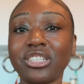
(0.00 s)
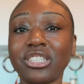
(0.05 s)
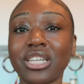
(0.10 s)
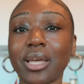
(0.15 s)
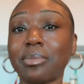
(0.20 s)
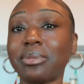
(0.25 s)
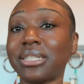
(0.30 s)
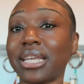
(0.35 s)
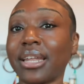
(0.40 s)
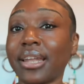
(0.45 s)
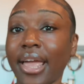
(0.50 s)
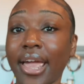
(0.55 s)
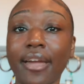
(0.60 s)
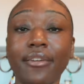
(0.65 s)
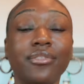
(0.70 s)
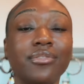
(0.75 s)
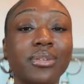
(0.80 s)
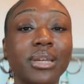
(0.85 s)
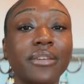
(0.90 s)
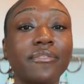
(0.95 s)
tips that
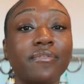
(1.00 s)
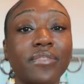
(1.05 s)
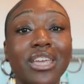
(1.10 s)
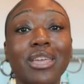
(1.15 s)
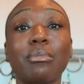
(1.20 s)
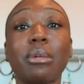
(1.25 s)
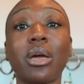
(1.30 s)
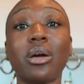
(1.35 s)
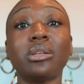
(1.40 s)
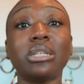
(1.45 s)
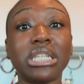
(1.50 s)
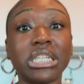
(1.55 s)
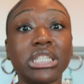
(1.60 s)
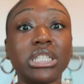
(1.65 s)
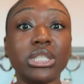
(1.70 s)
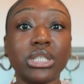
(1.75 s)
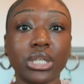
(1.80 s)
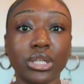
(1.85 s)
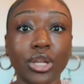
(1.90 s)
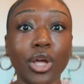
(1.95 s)
every female needs
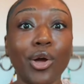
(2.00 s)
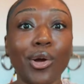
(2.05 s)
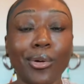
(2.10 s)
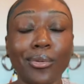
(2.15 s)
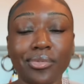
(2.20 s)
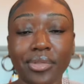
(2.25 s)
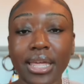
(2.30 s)
to know.